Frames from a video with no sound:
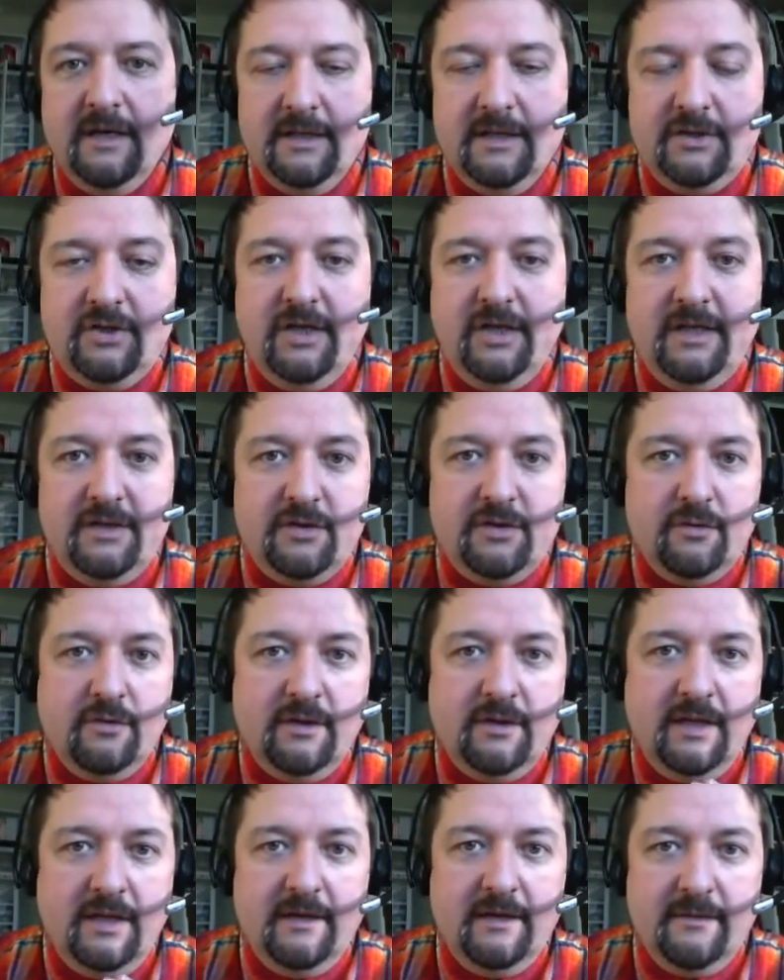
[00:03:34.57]
change
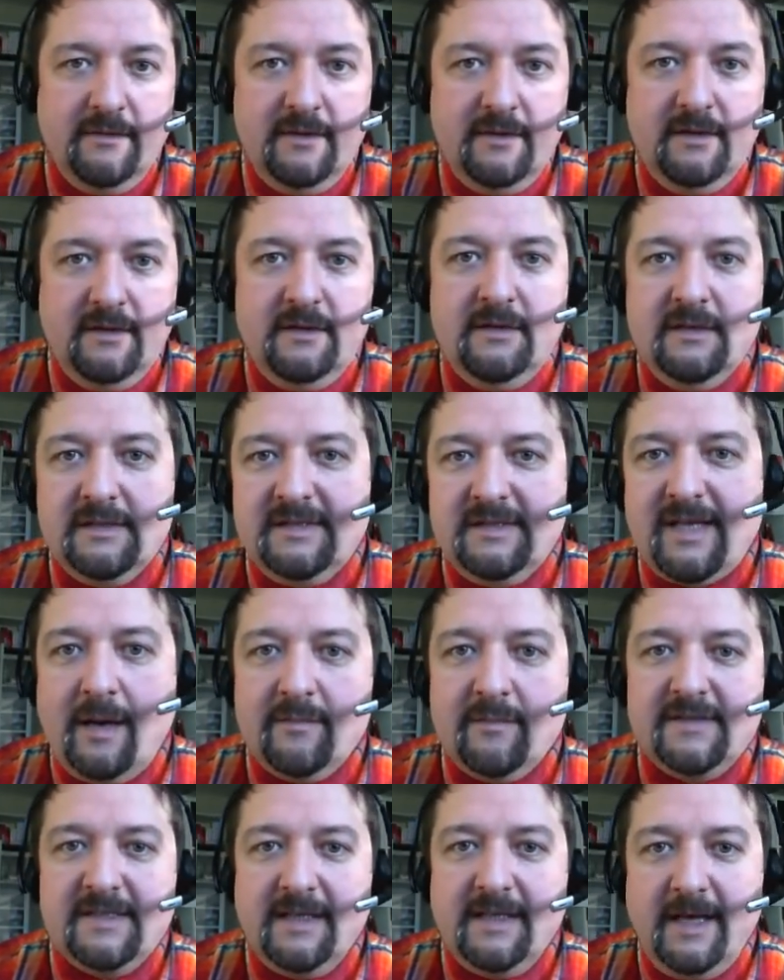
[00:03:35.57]
only
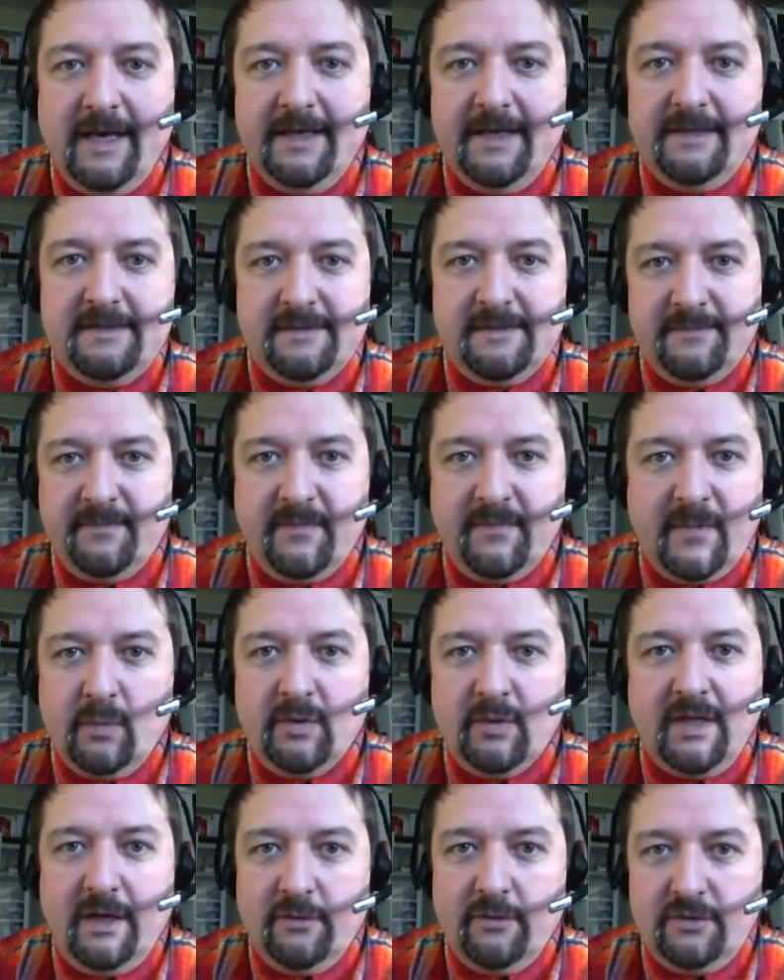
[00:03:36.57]
some slides
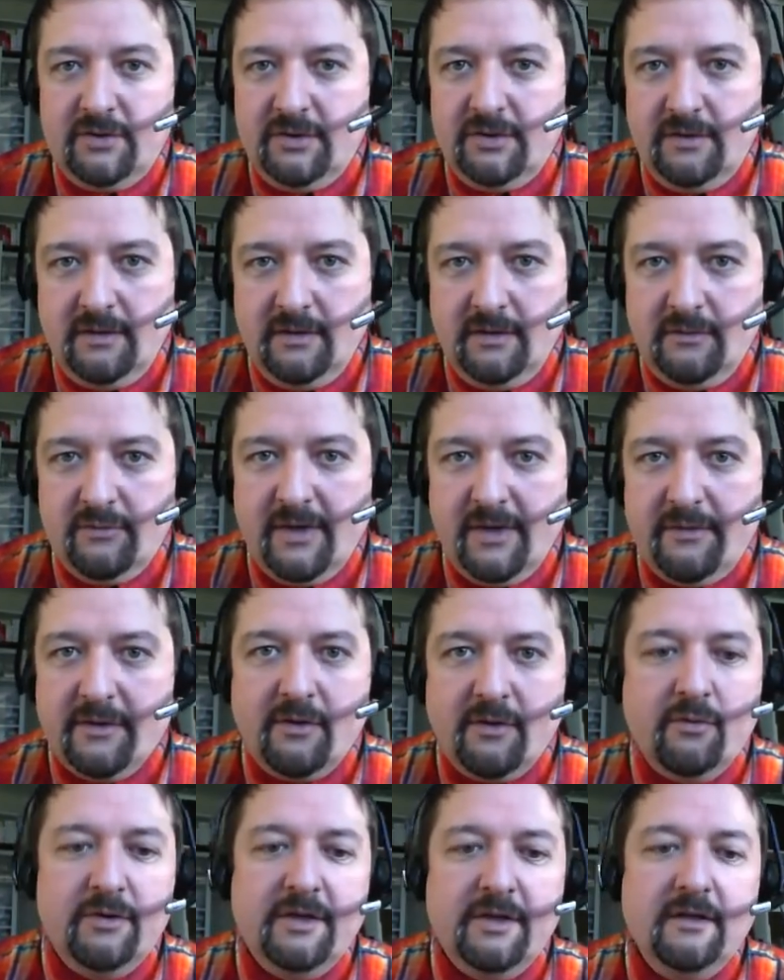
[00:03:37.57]
without
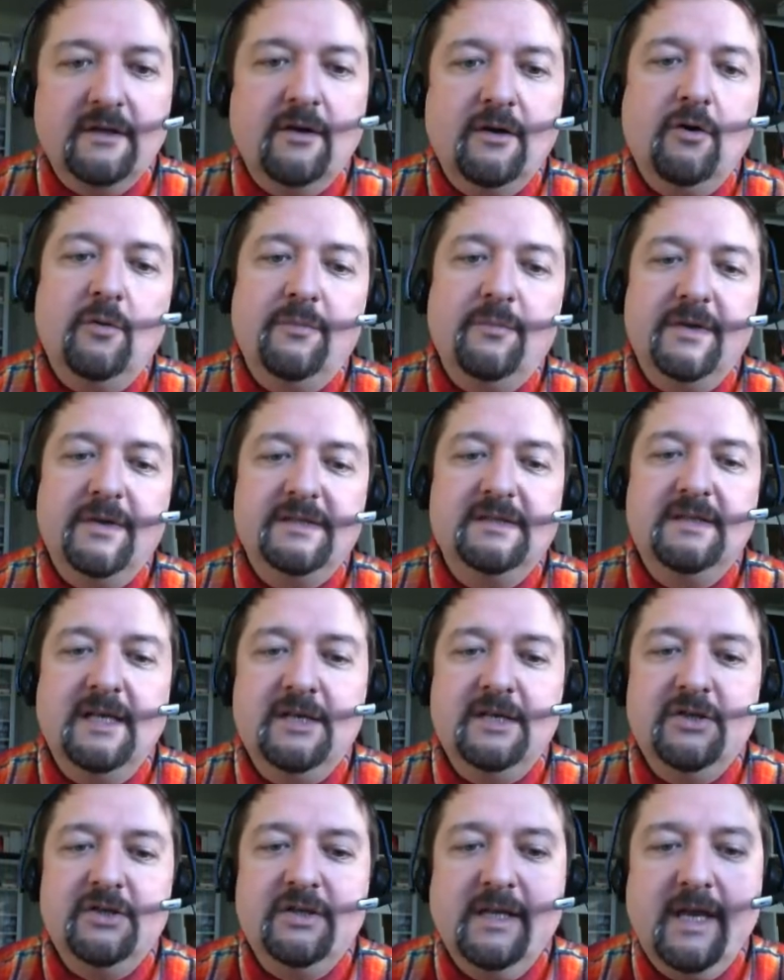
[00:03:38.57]
re-recording the whole
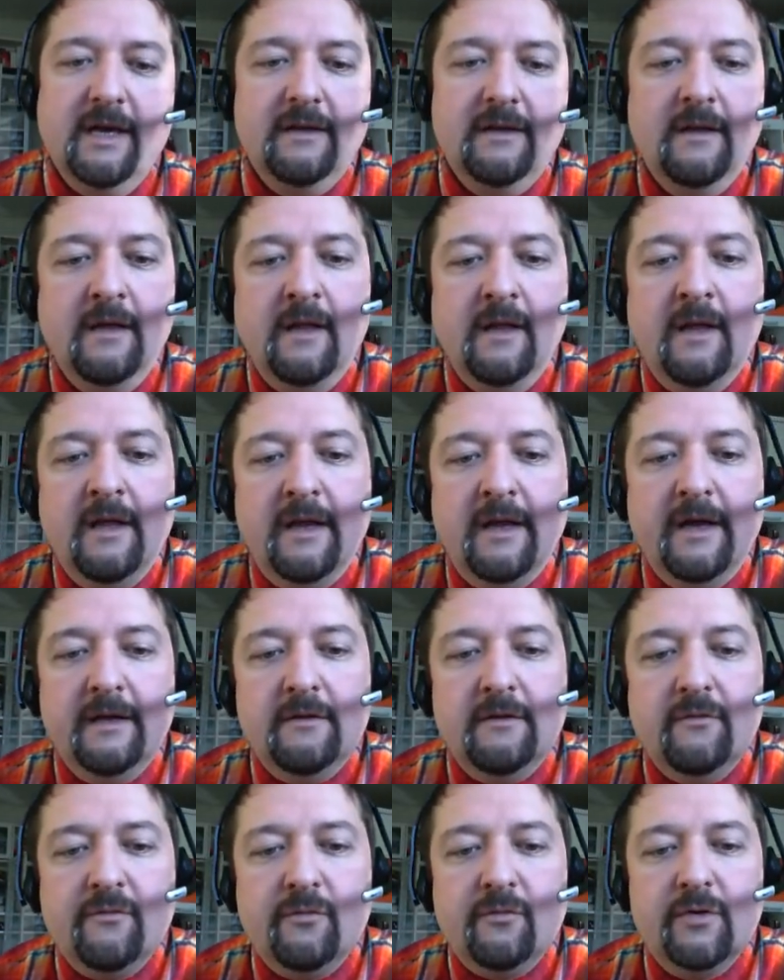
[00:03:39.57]
presentation again.
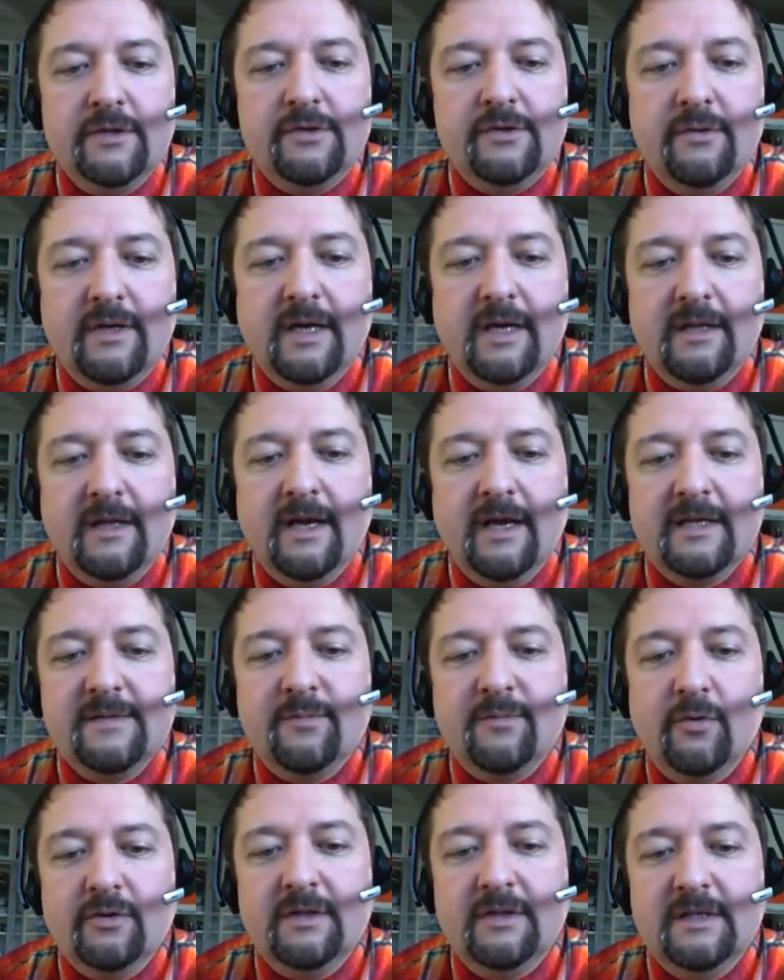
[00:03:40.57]
And of course, you can
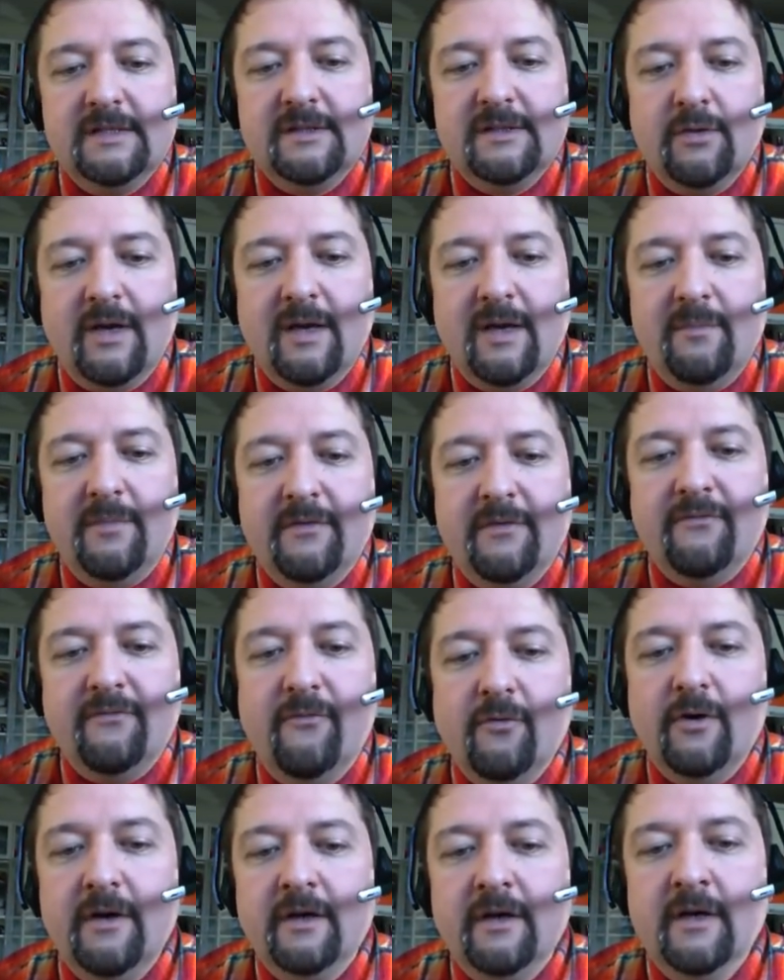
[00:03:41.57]
export this to
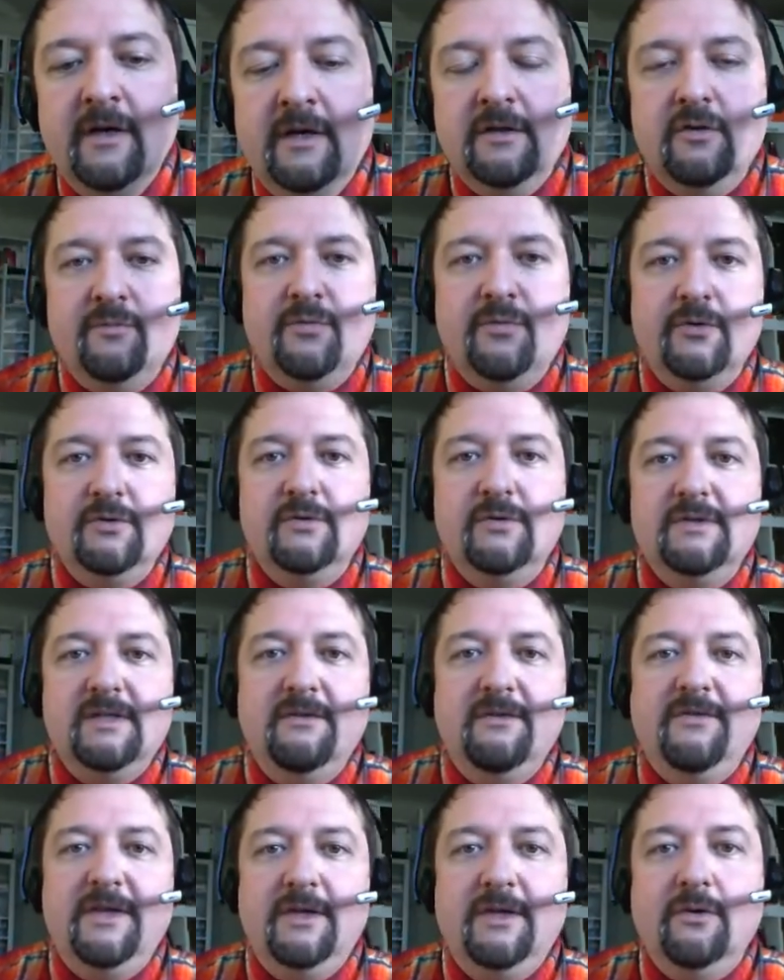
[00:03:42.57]
MP4 to produce
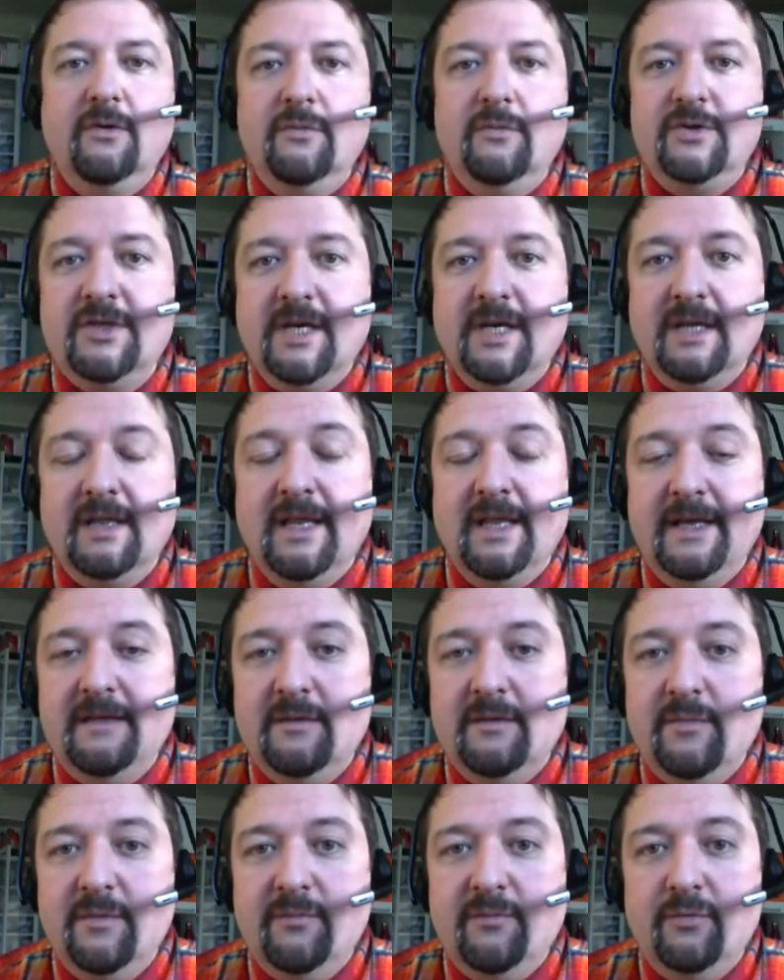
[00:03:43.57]
the video, which can
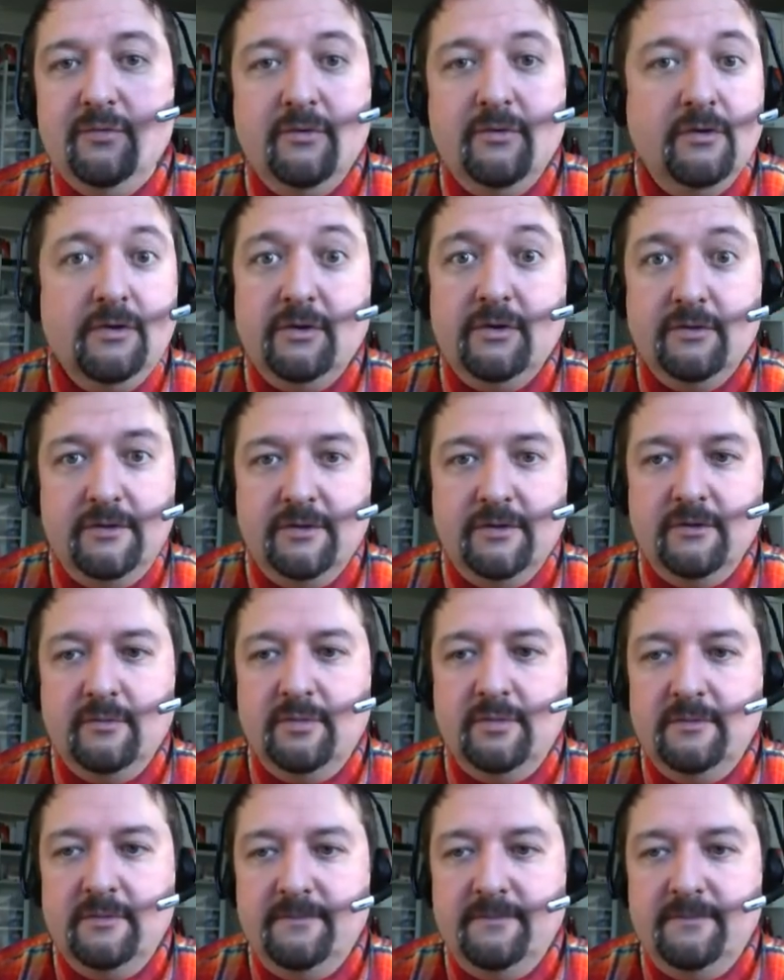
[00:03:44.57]
later be put on YouTube.